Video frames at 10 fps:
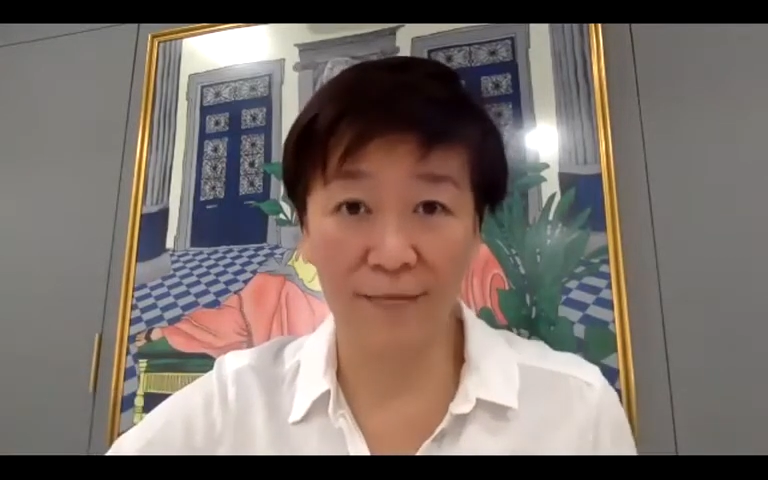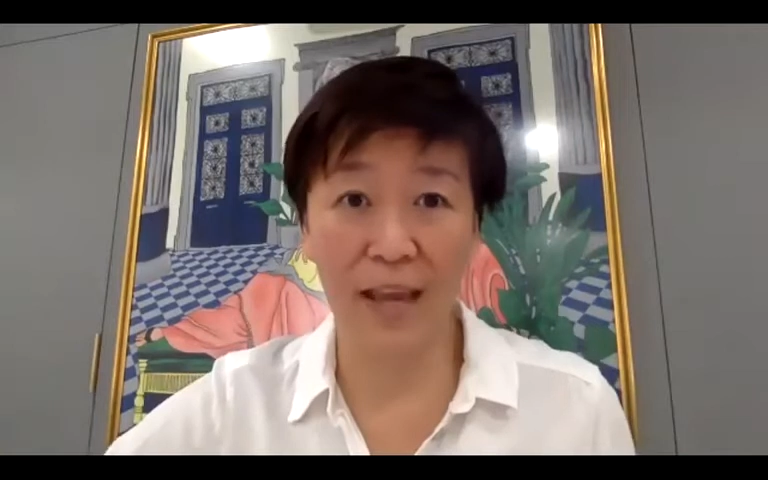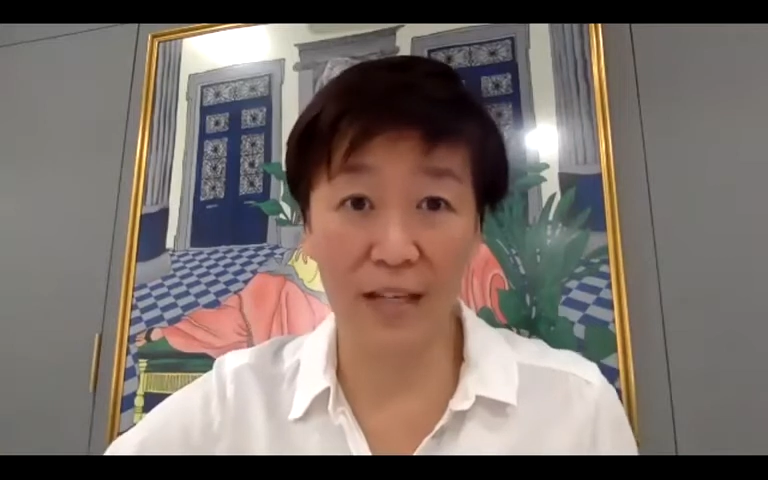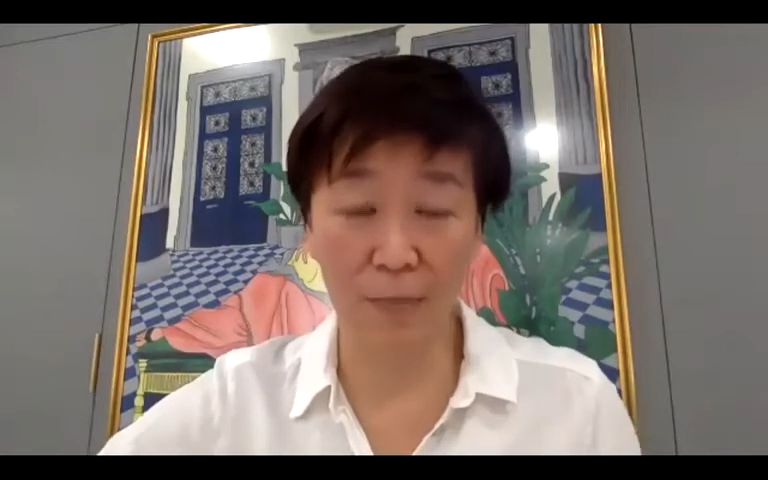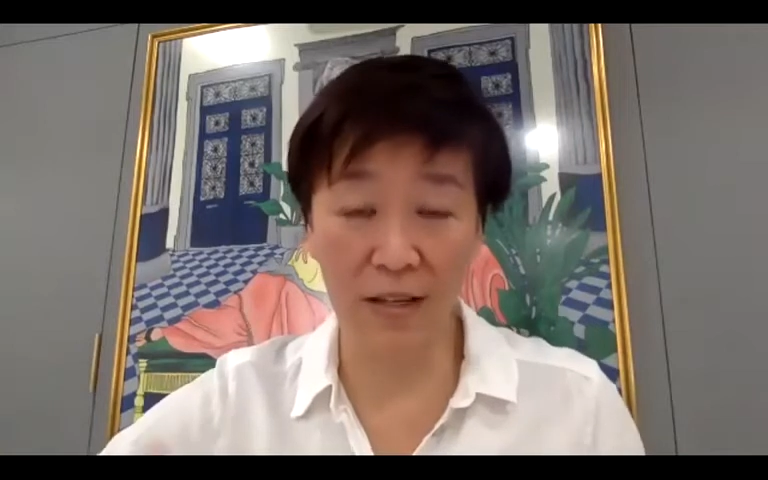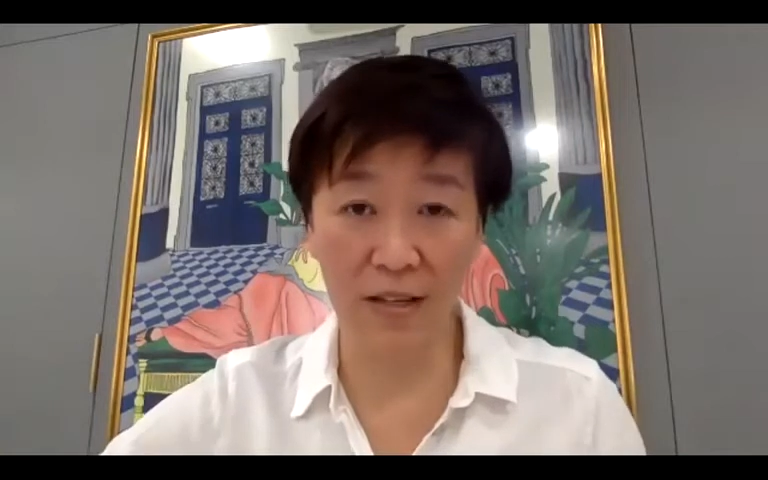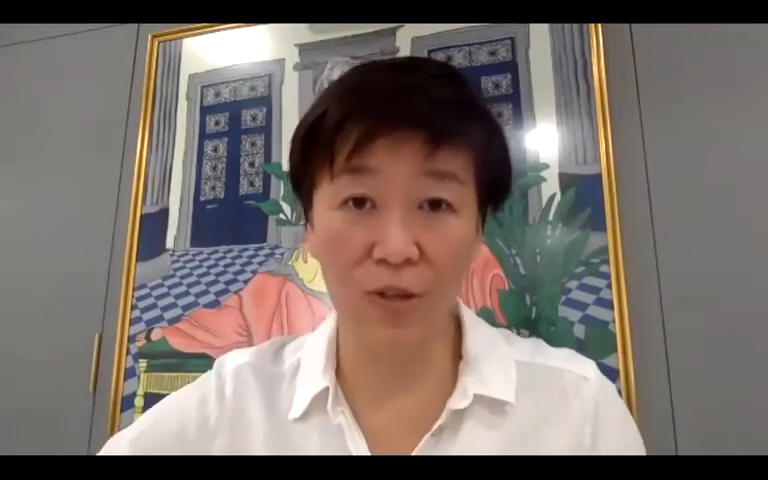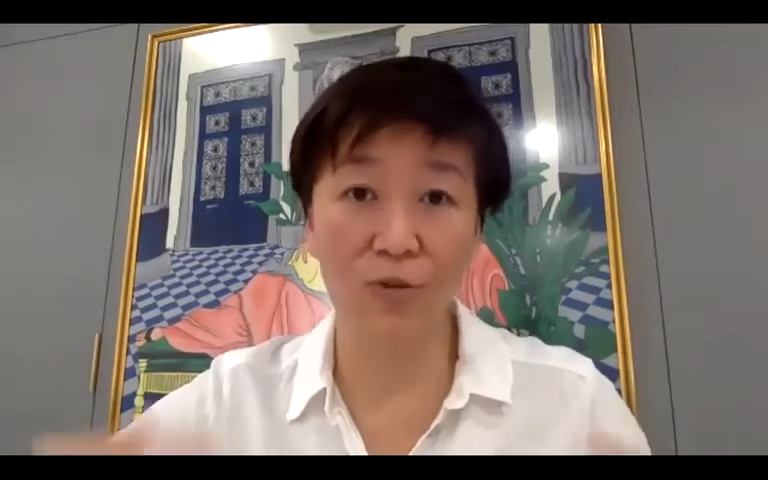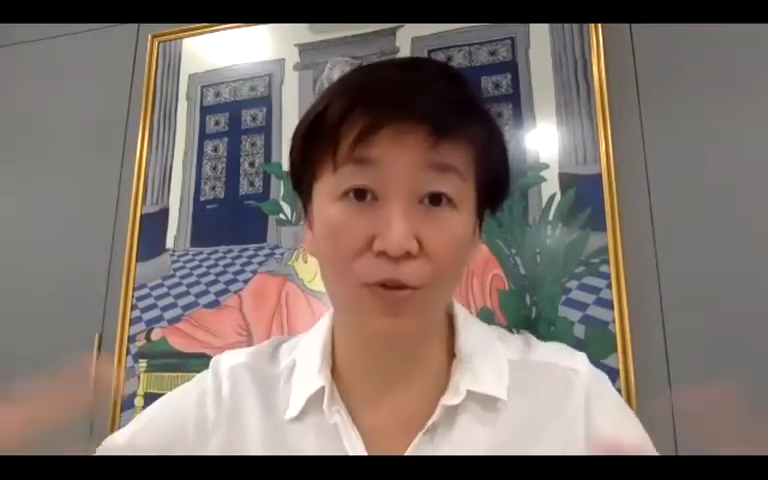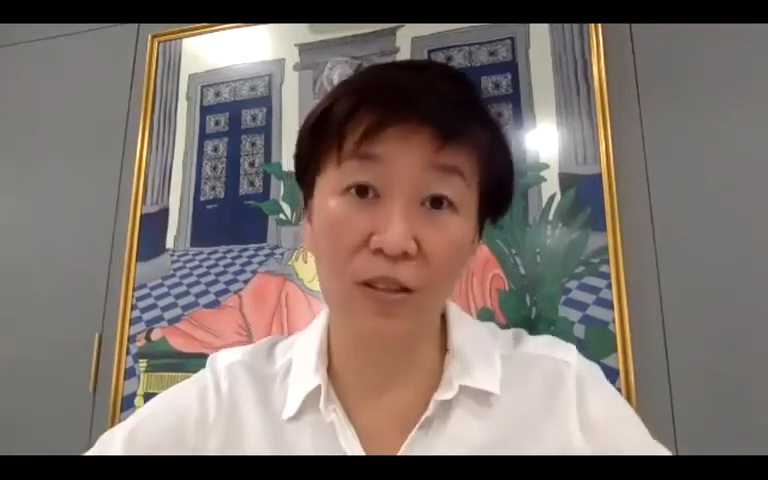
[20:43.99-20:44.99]
They expected
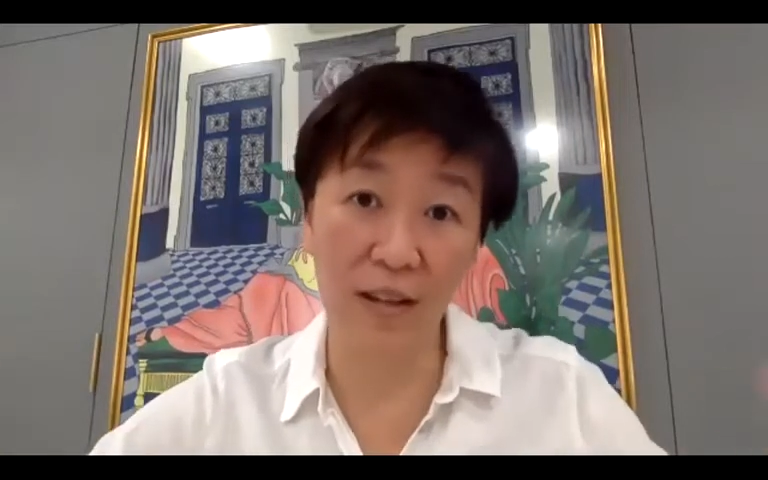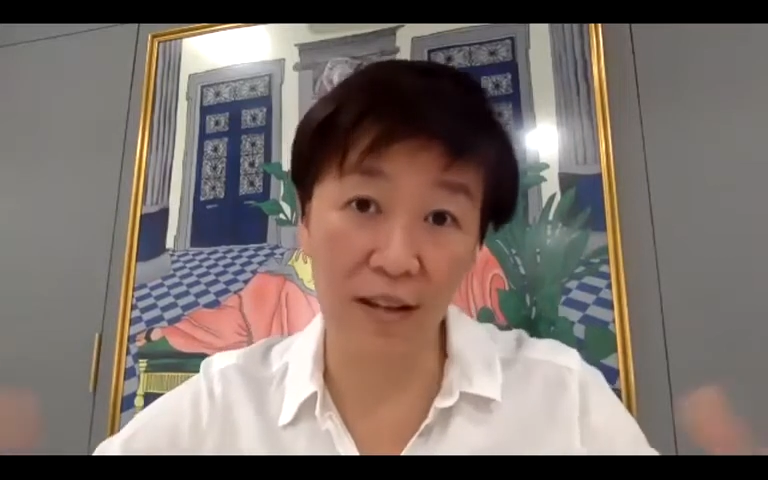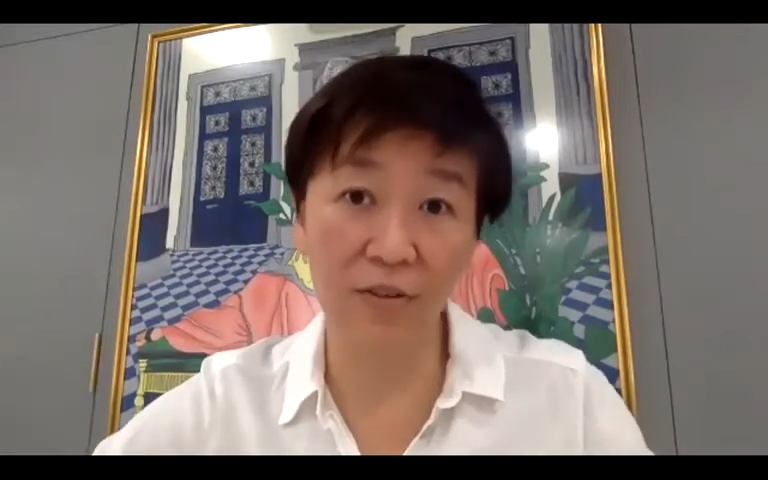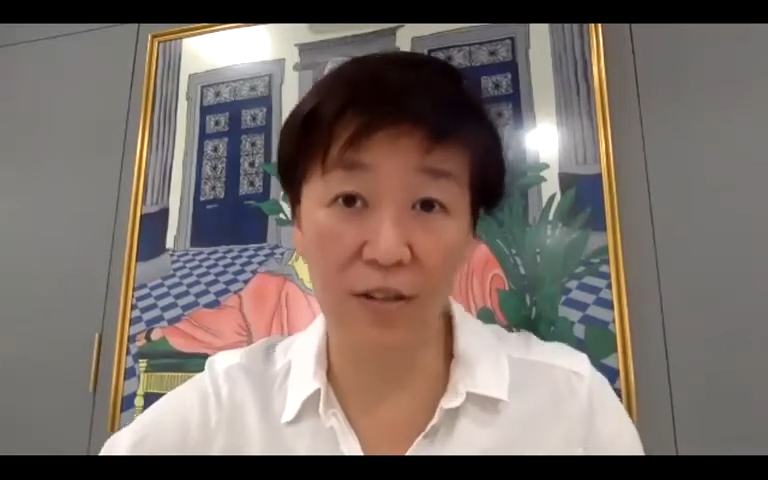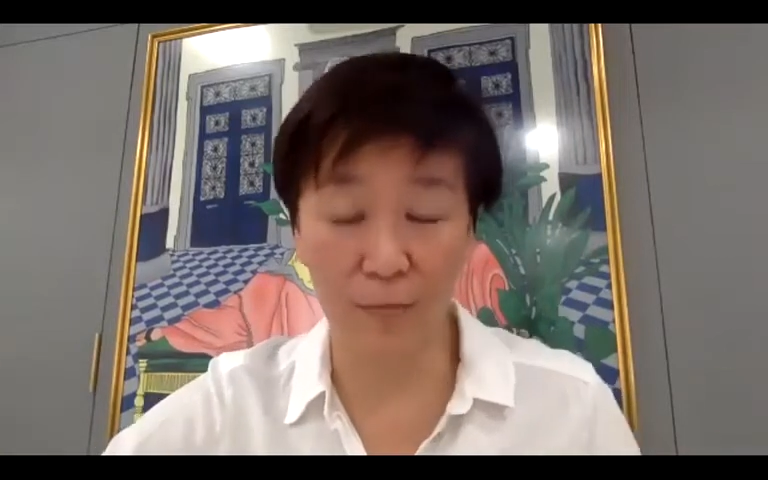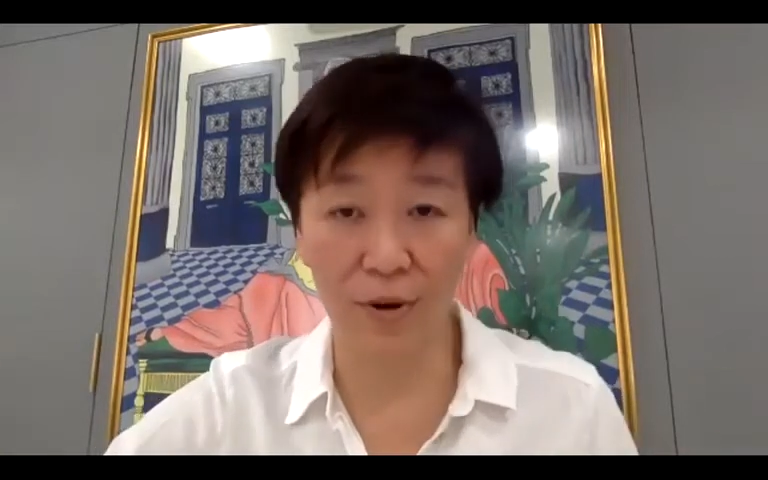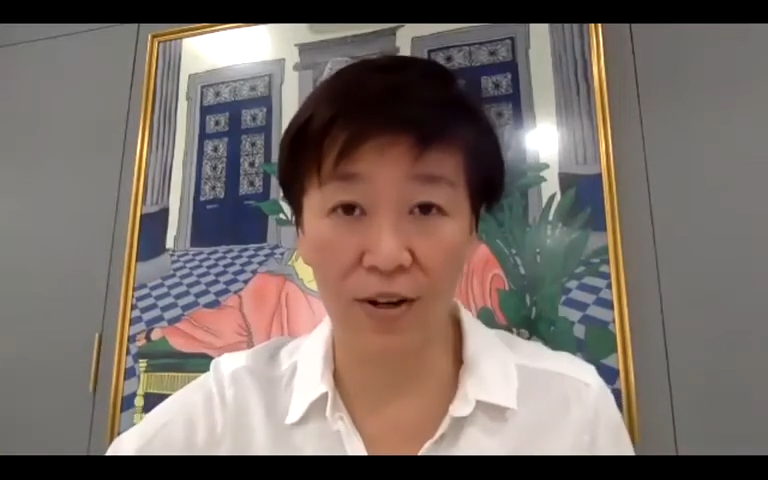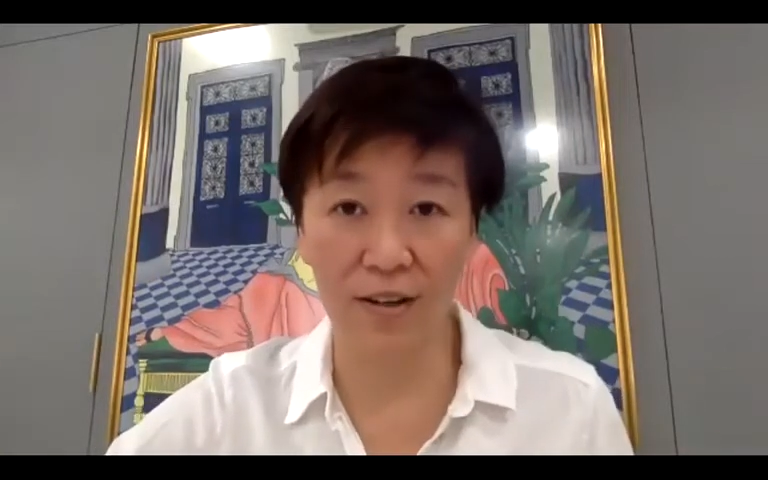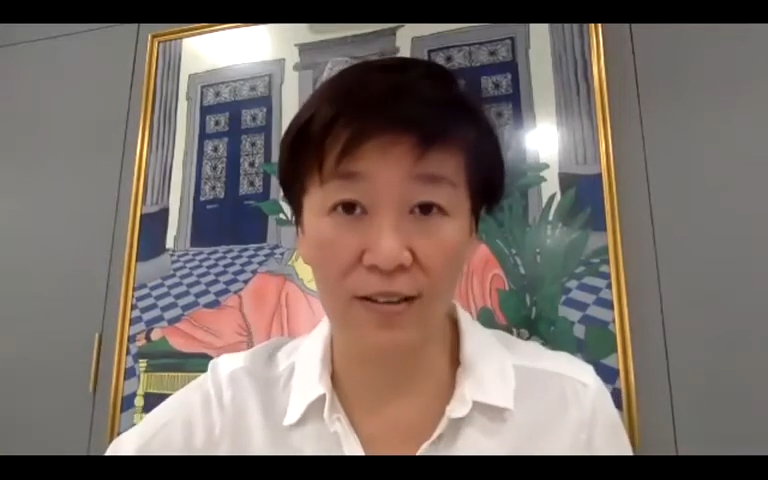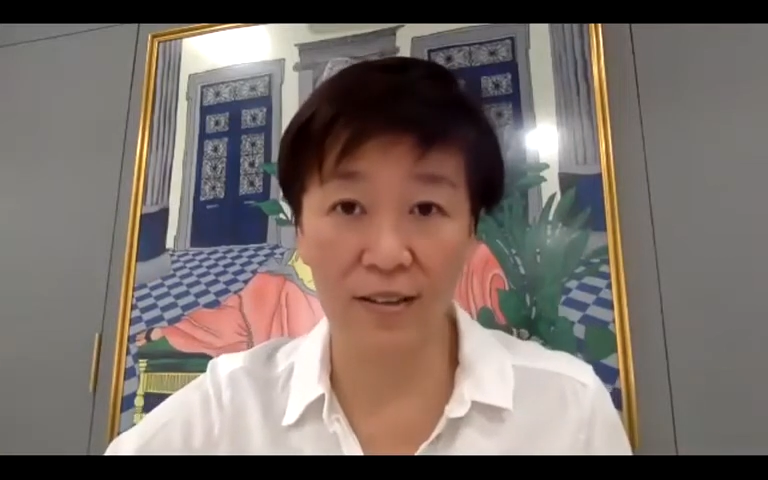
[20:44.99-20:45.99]
you to deliver the
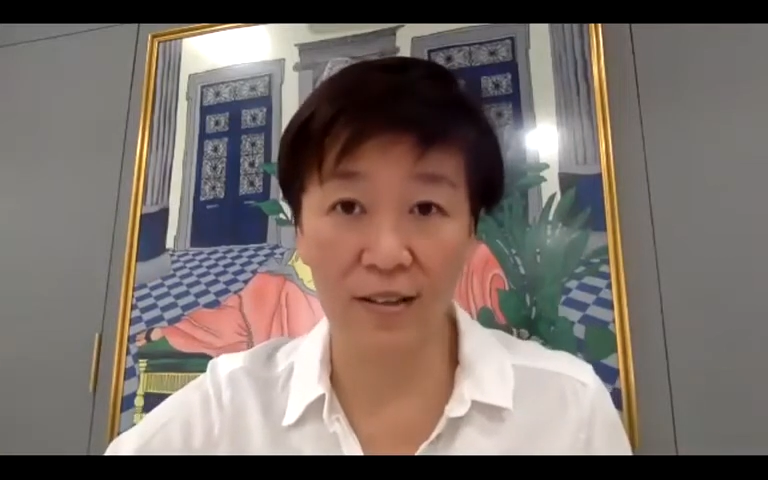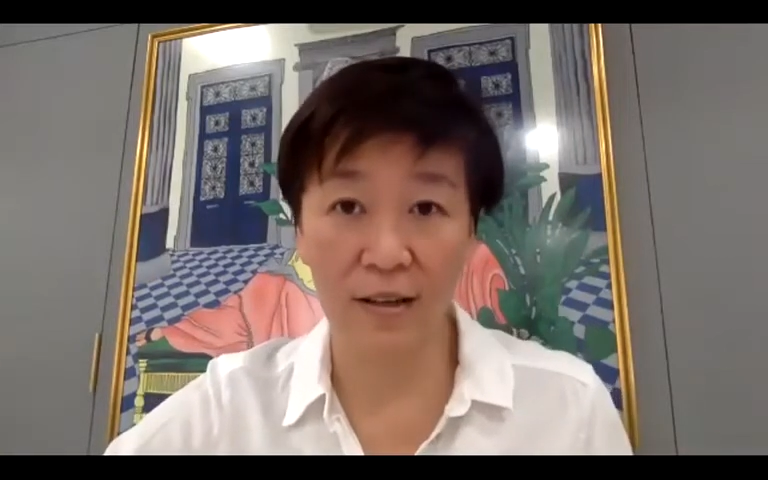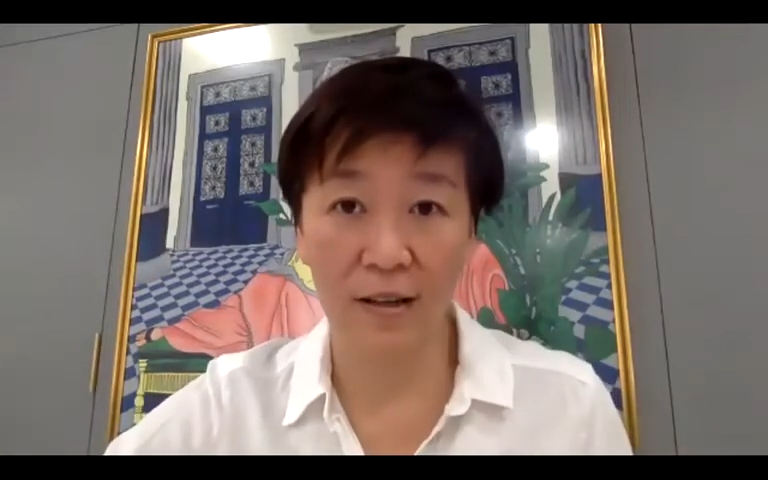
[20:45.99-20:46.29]
products.